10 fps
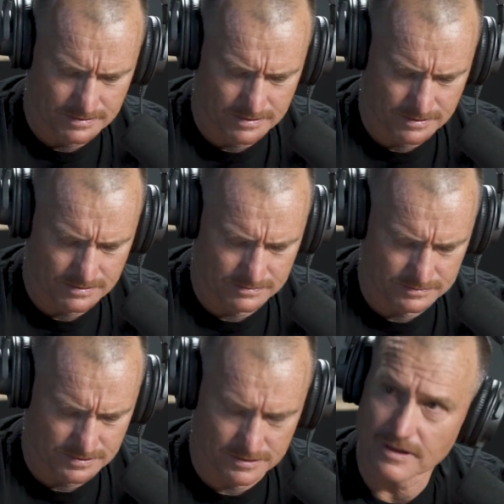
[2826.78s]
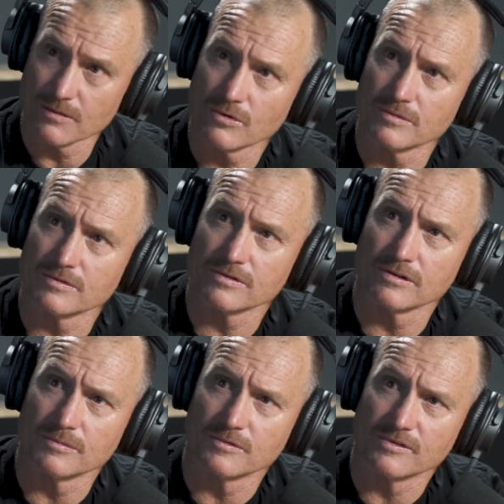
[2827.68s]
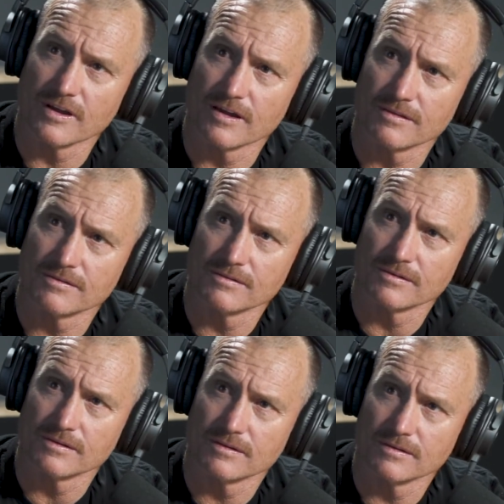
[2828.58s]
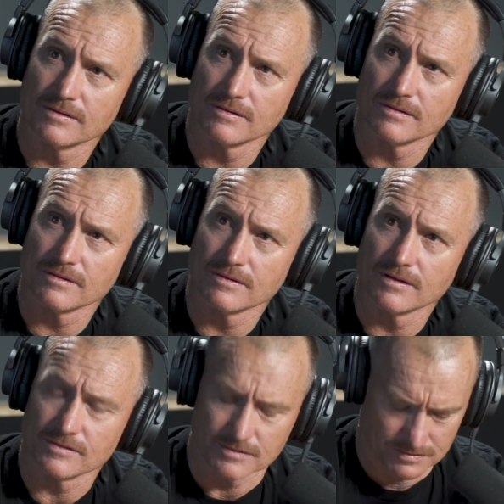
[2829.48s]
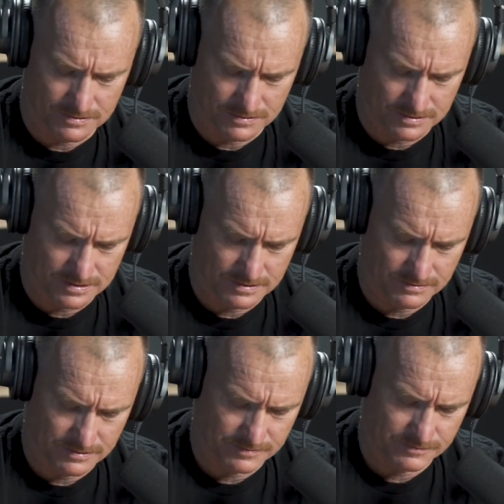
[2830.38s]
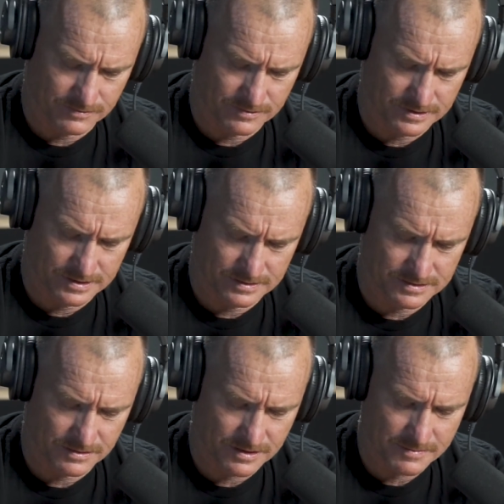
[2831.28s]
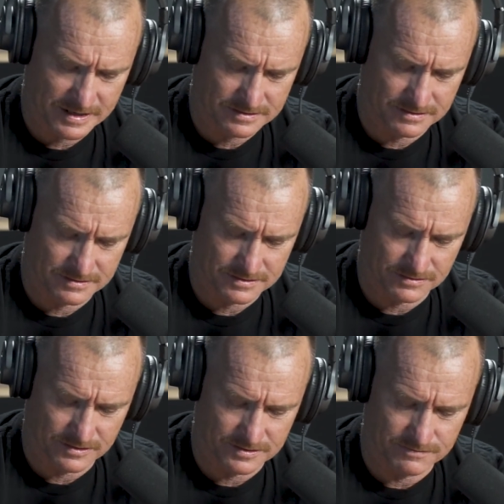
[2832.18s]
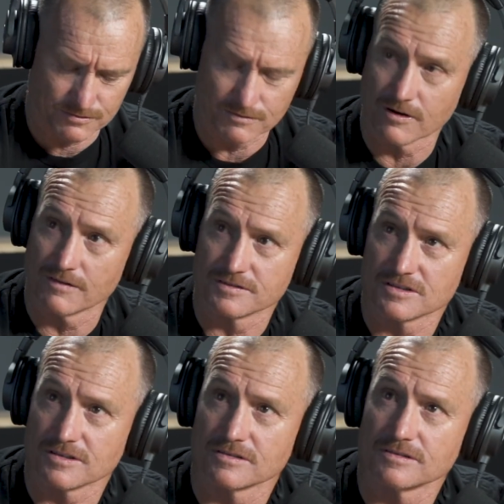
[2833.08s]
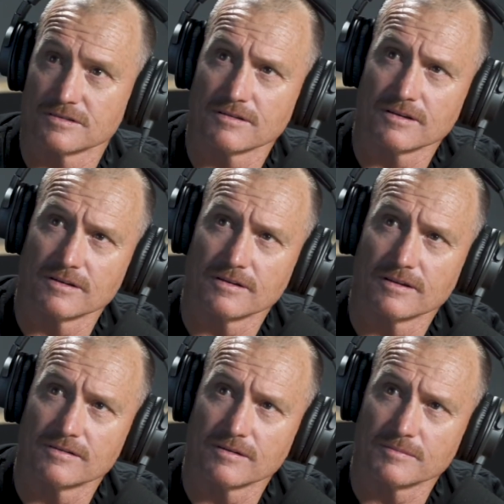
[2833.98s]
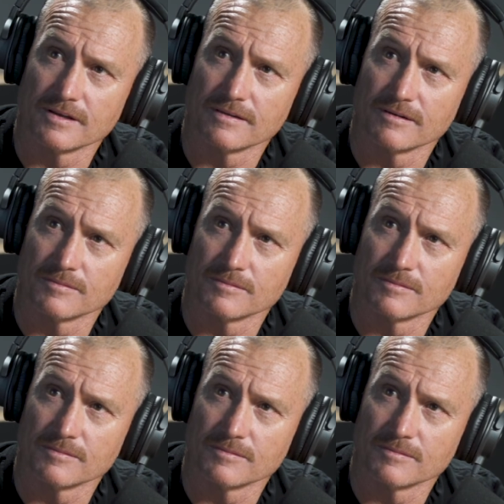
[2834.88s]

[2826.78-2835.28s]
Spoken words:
Yeah, cool. So what slide was that? That's your 13 or 14. So go back to slide 4, 5, and 6. I think I had something down there.